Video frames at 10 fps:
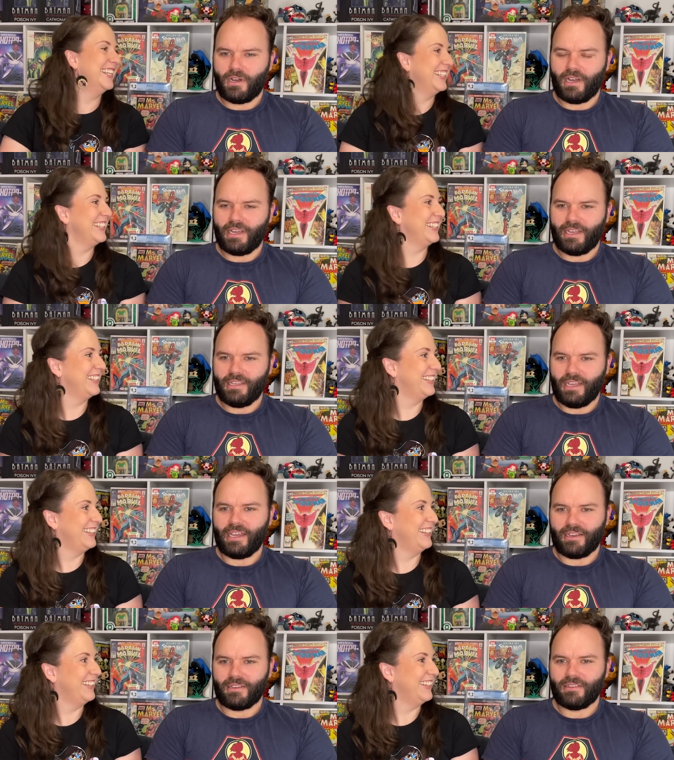Speaker 1: I
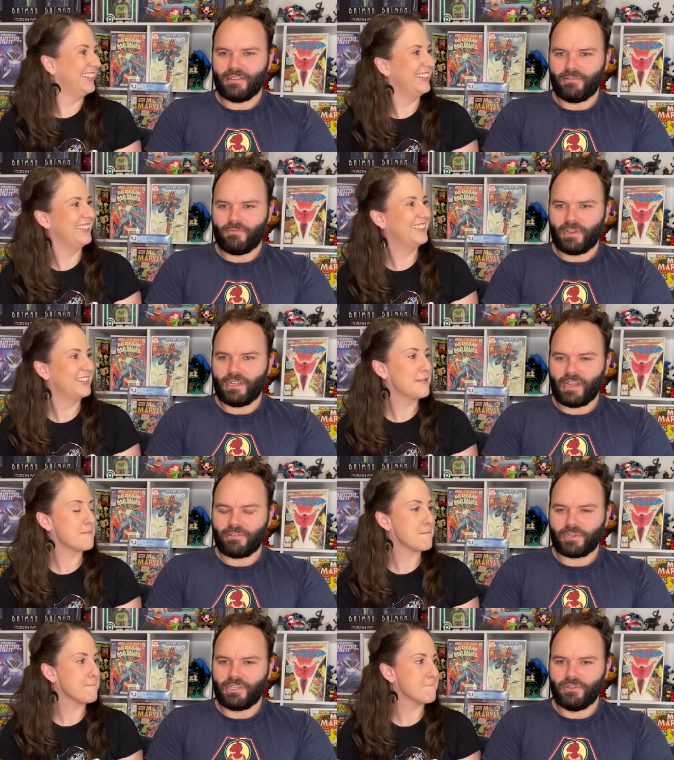yeah
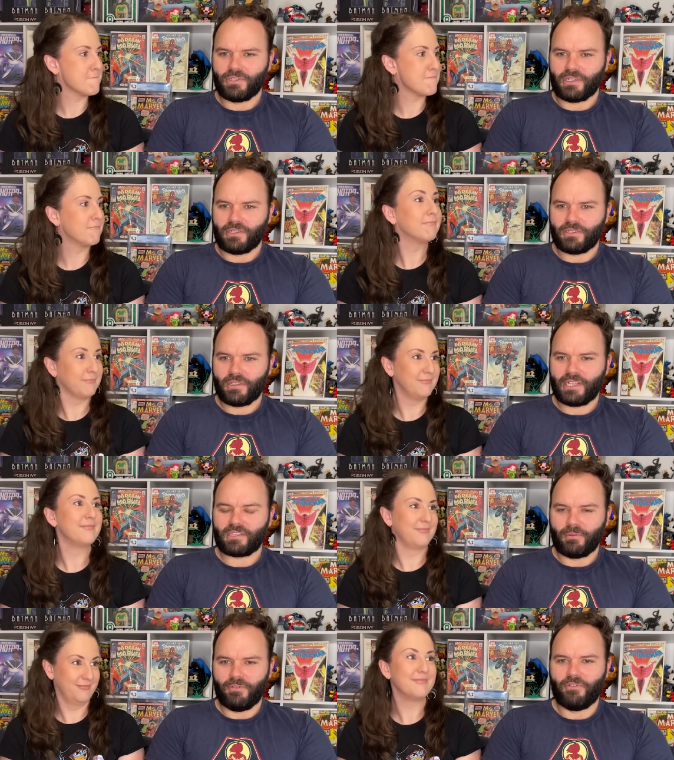another accuser. So that's
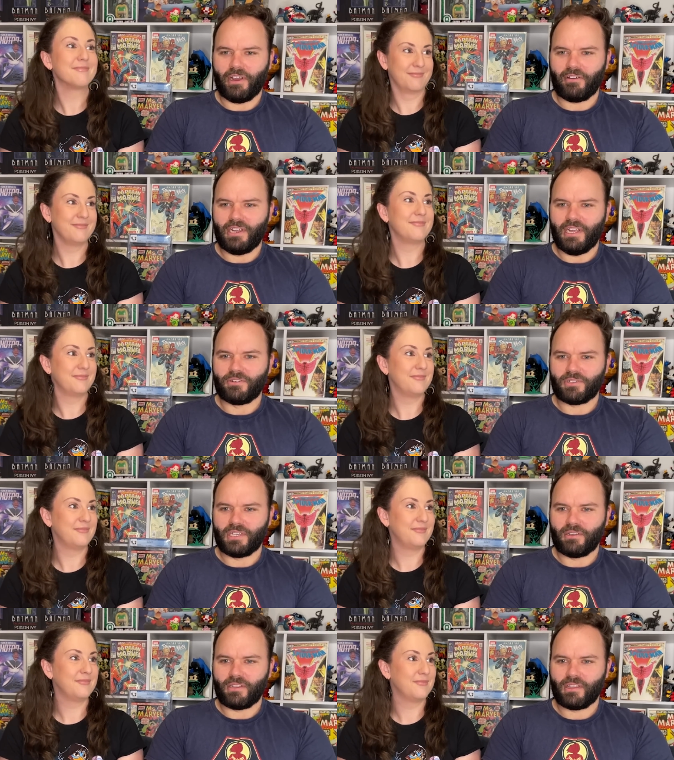going to be very
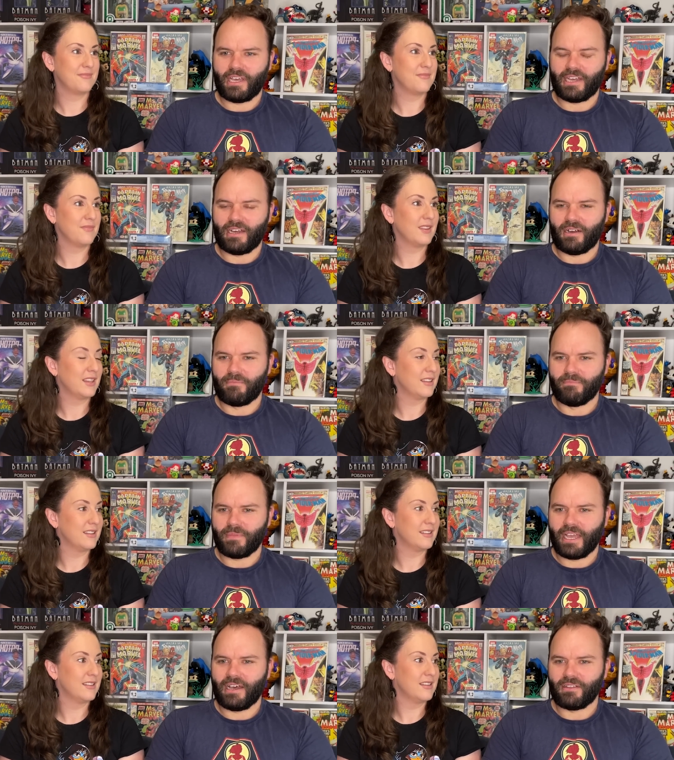interesting. That um
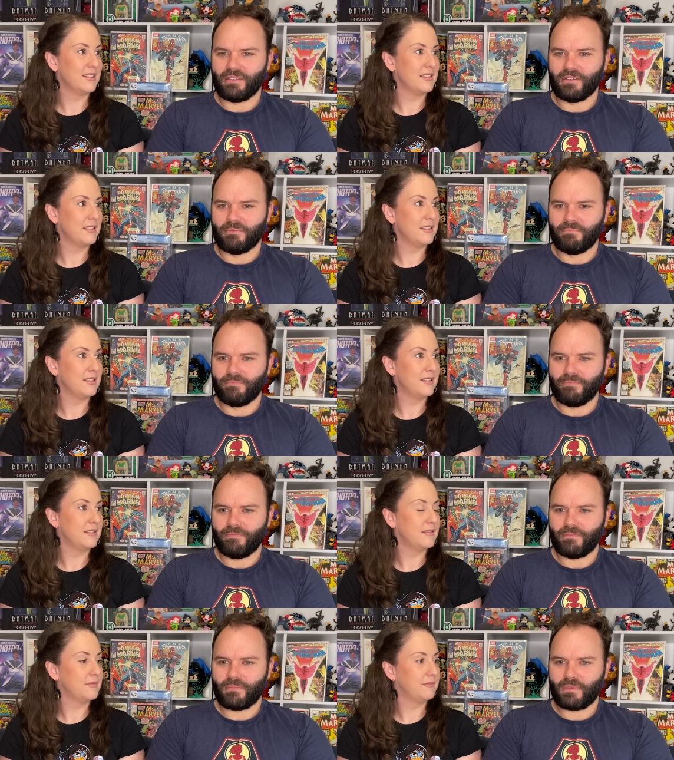how the
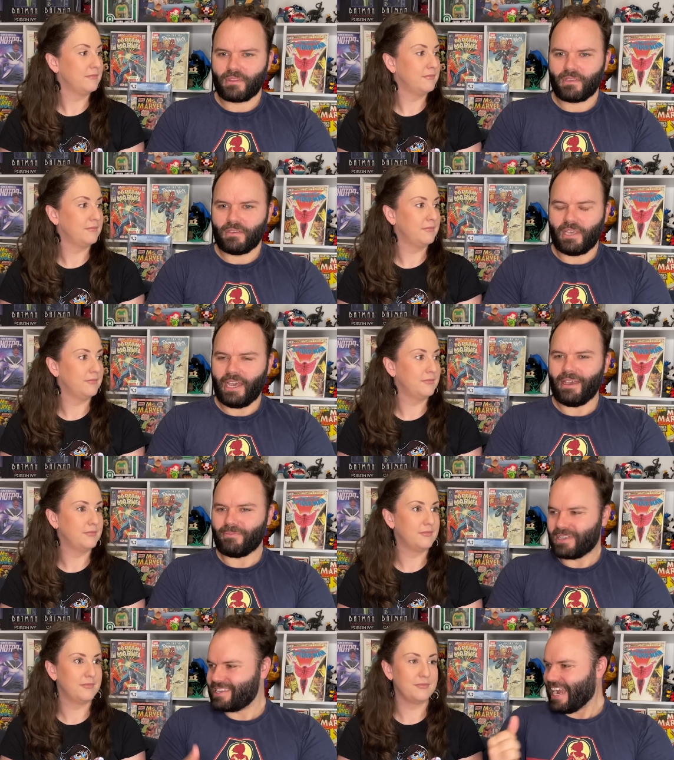yeah
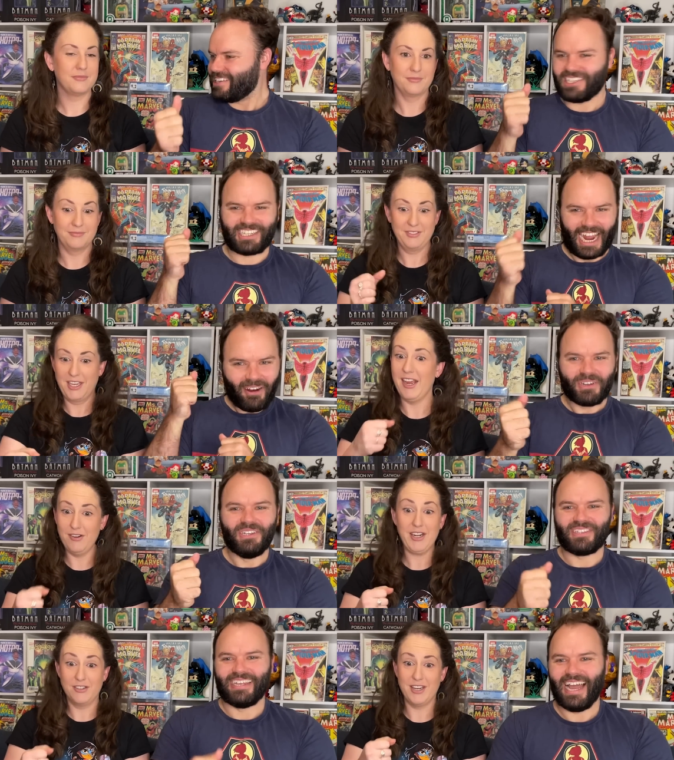just Carol
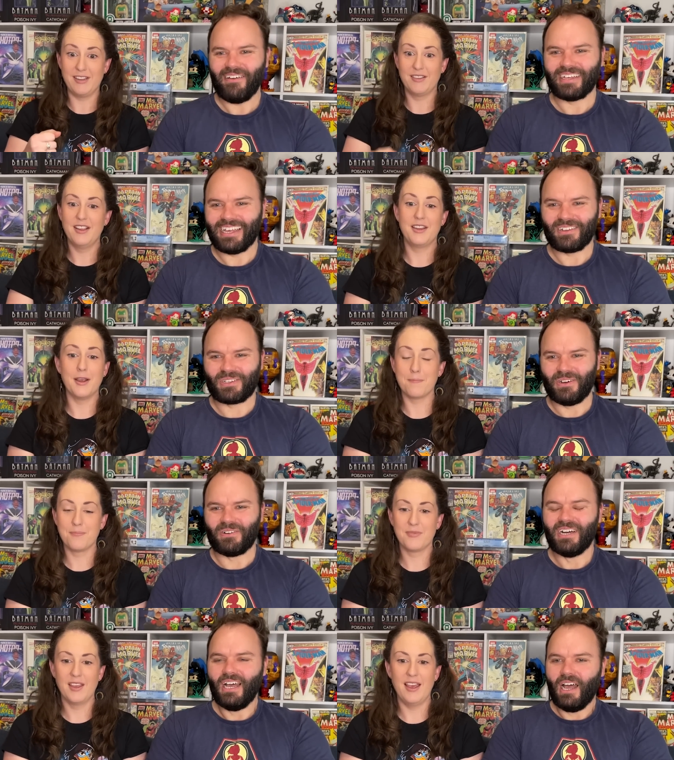using the hammer that looked yep.
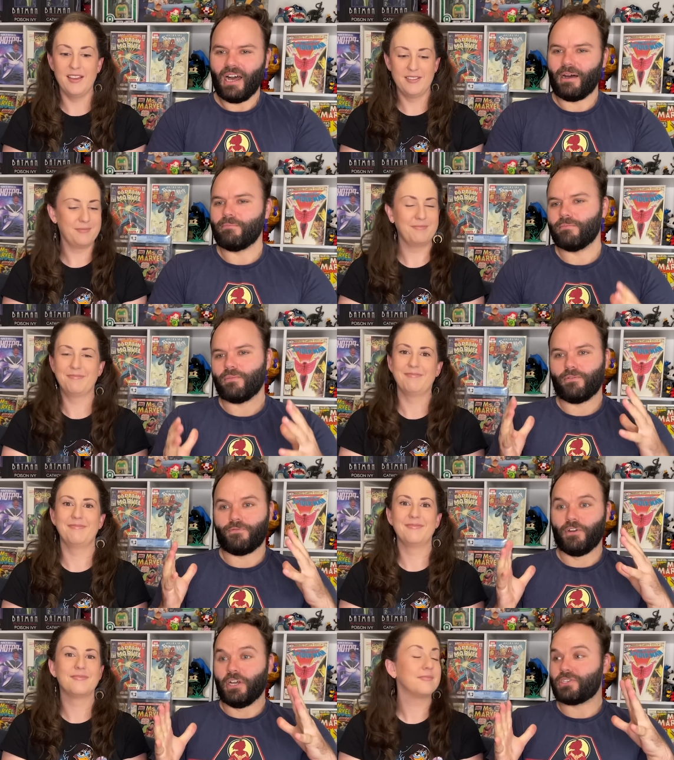cool. Uh,
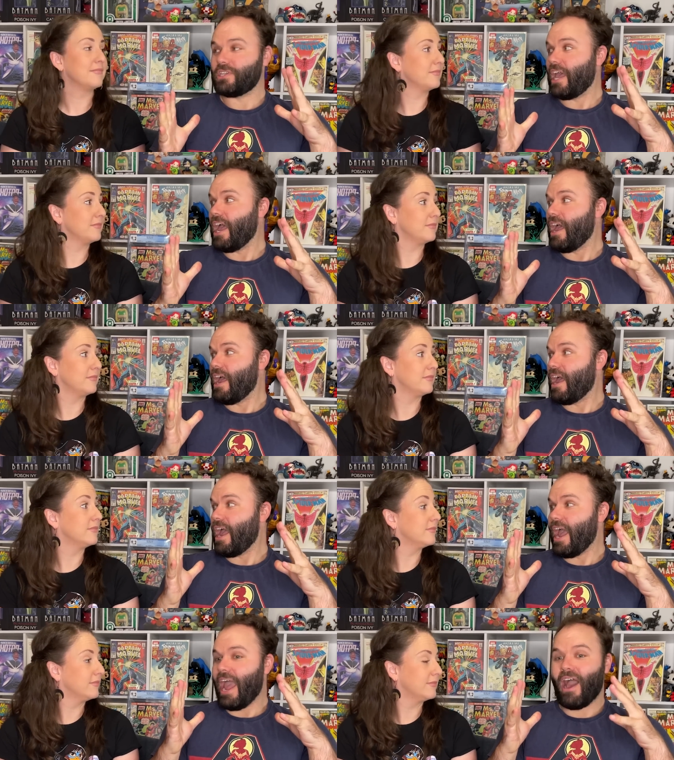first,
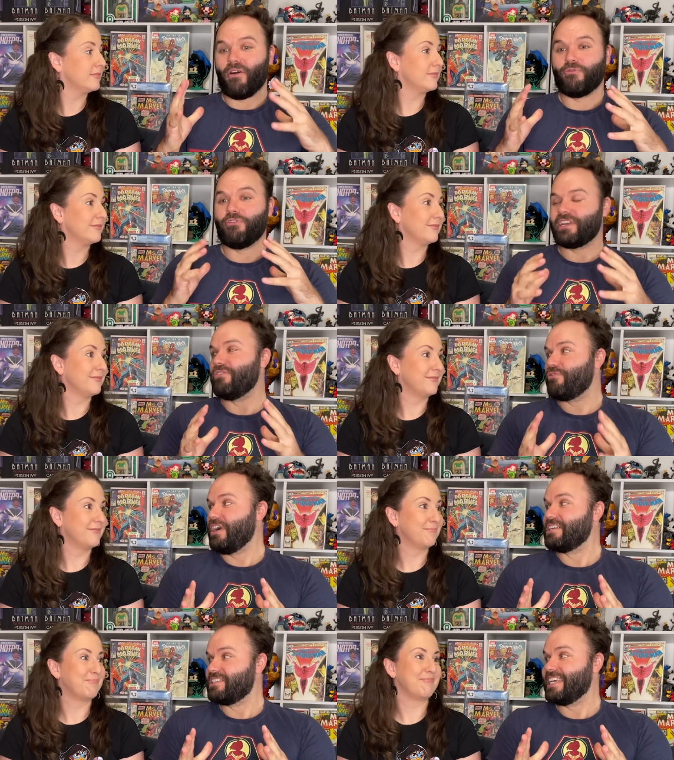how freaking
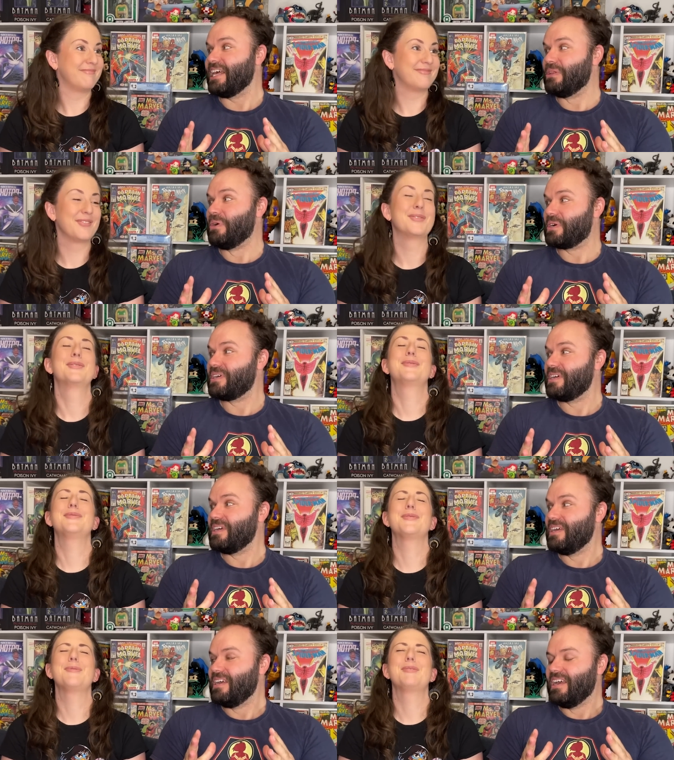fun does that look? It
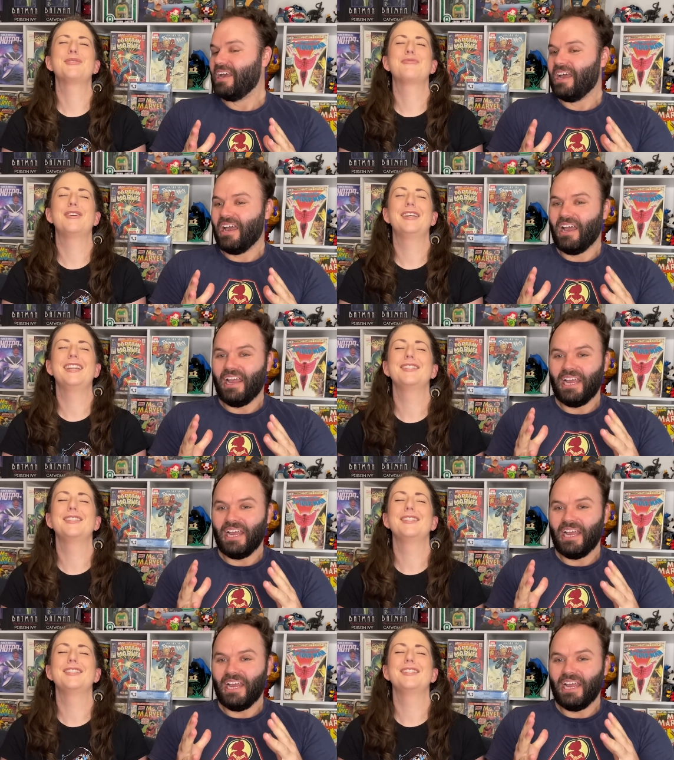looks so much fun. It's